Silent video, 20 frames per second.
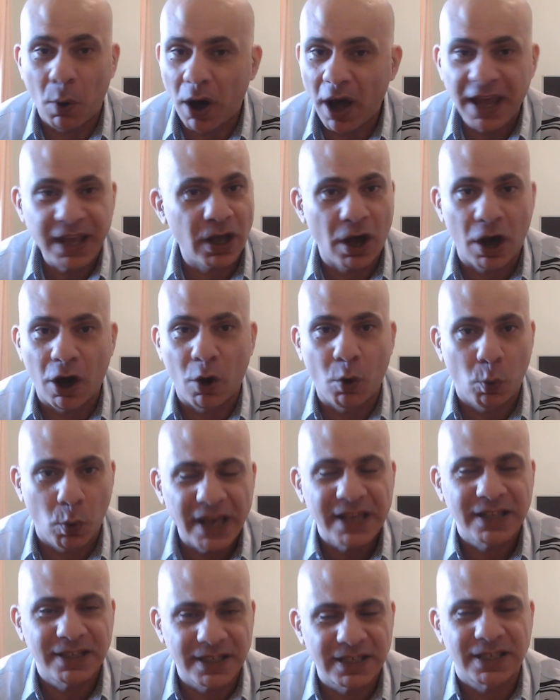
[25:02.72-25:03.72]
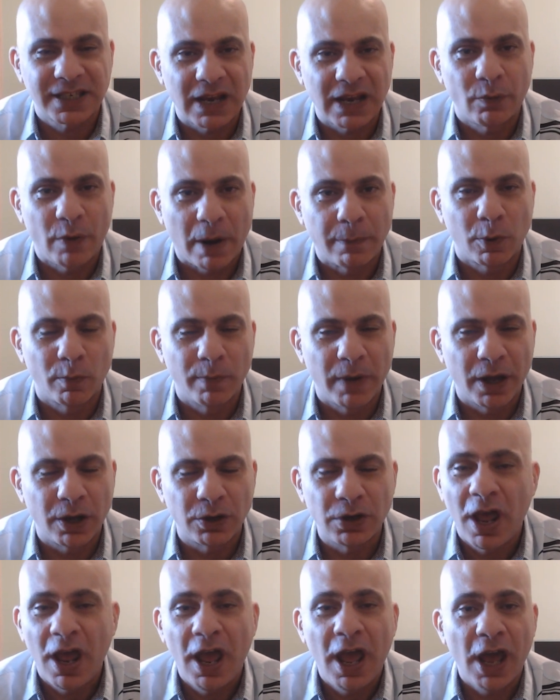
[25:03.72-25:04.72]
I can't wait to see Rebel
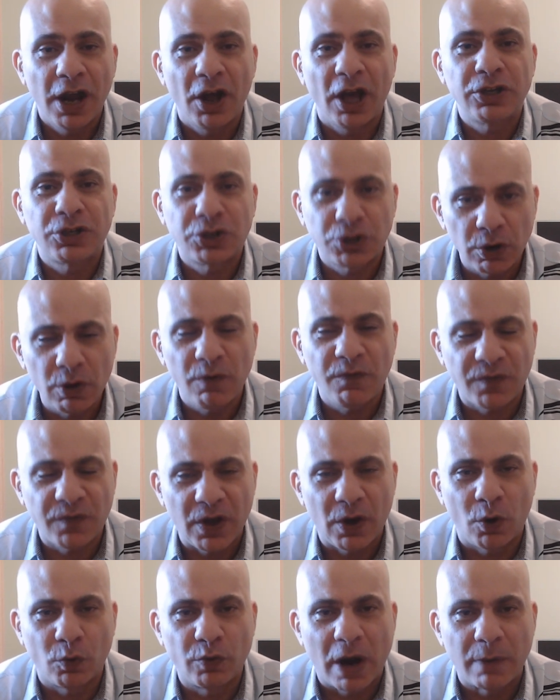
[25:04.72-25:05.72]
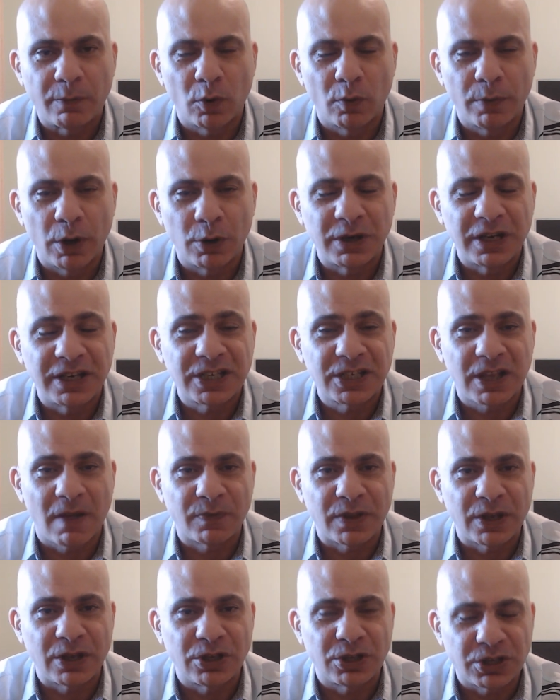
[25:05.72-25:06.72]
Moon, and I do feel Rebel Moon is
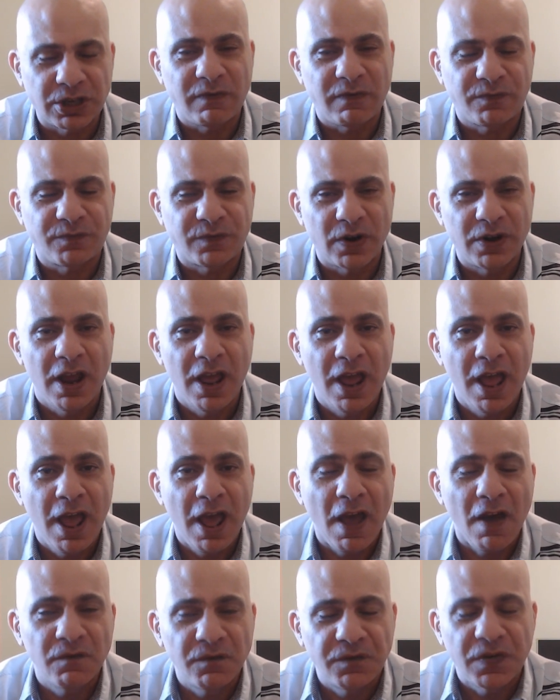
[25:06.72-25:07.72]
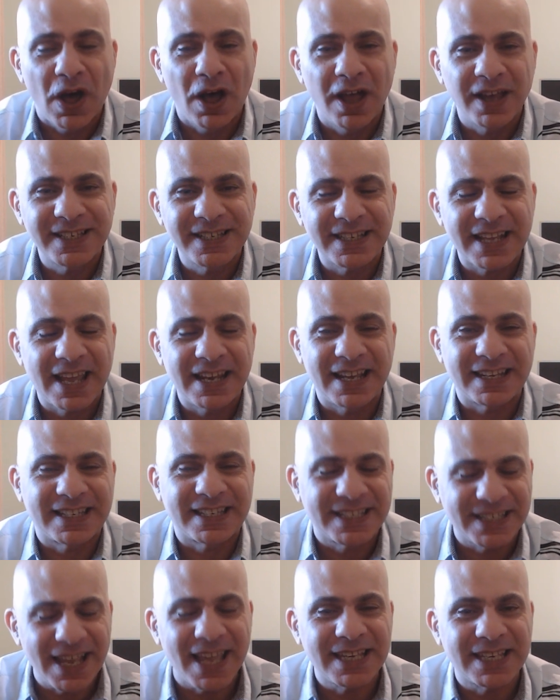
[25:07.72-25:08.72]
something different and vast and
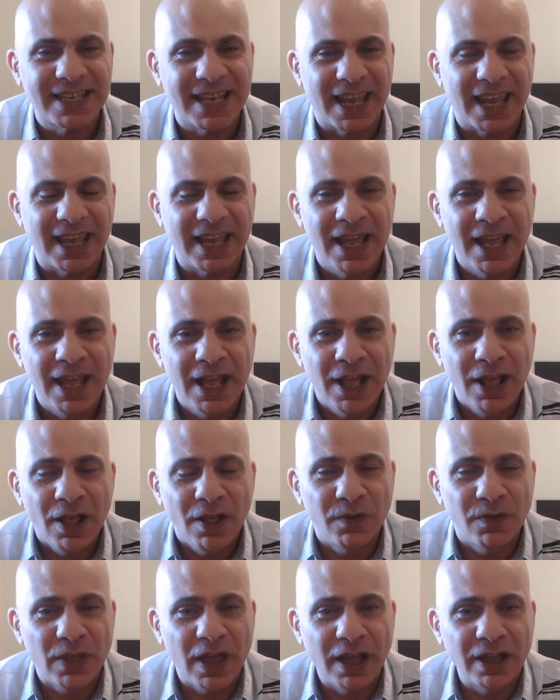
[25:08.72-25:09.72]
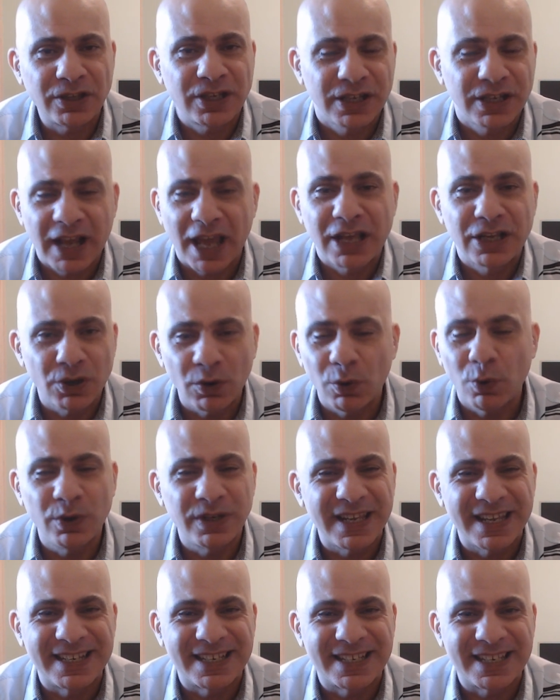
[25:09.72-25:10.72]
exciting that today's
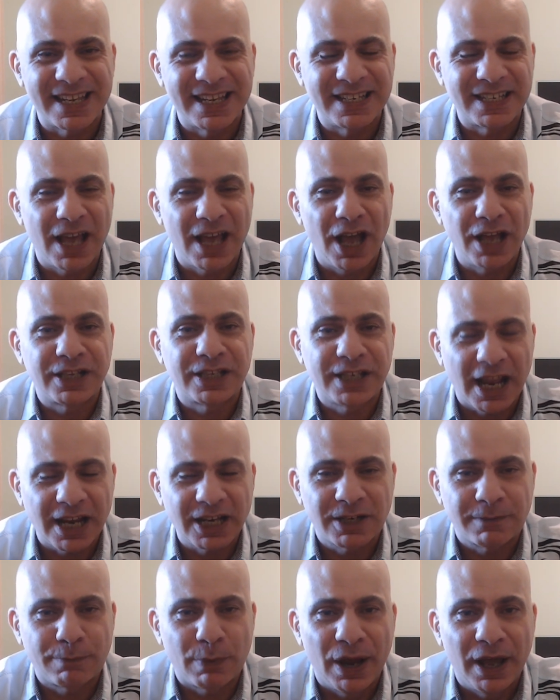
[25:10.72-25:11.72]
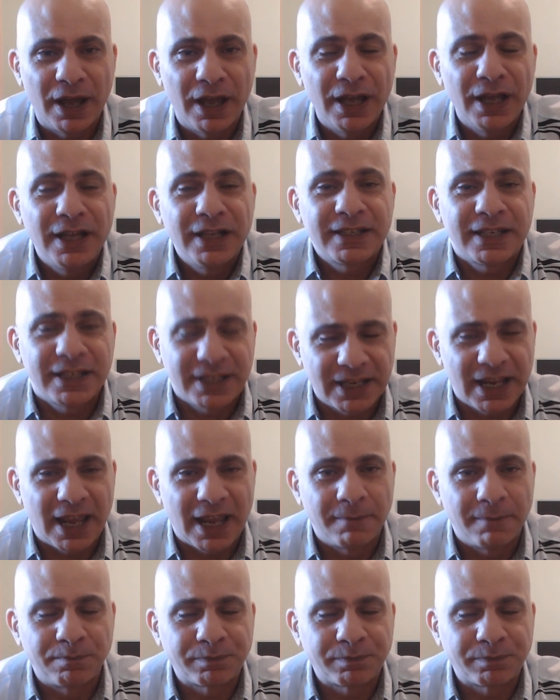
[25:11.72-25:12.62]
audiences are desperate to see.